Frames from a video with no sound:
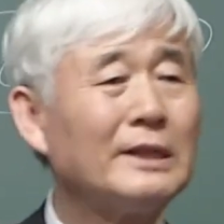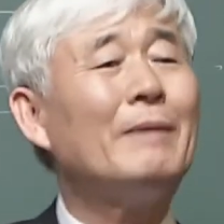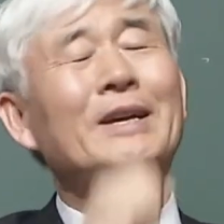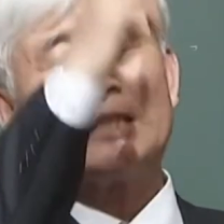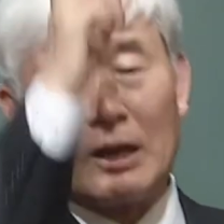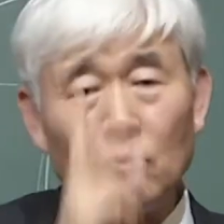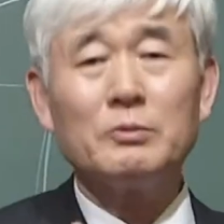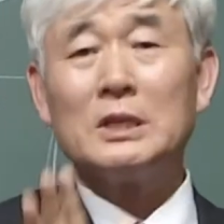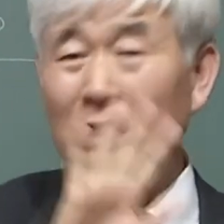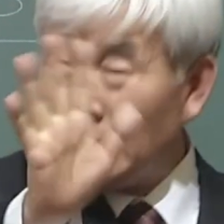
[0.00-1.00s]
You need to
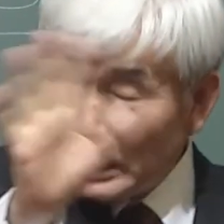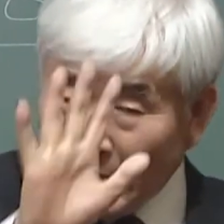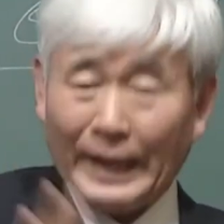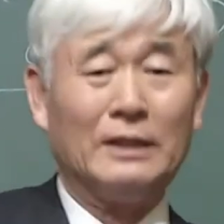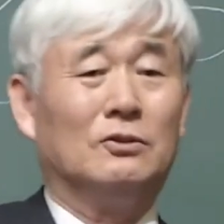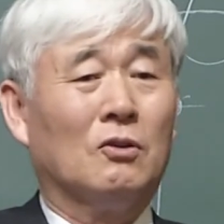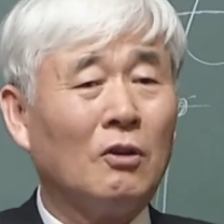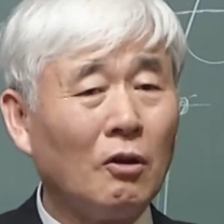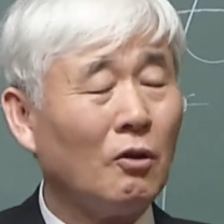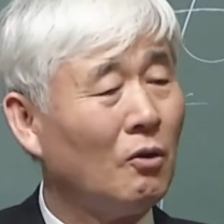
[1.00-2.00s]
do what you
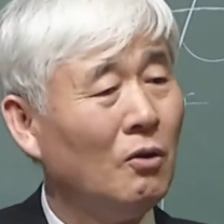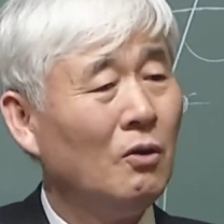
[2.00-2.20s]
think.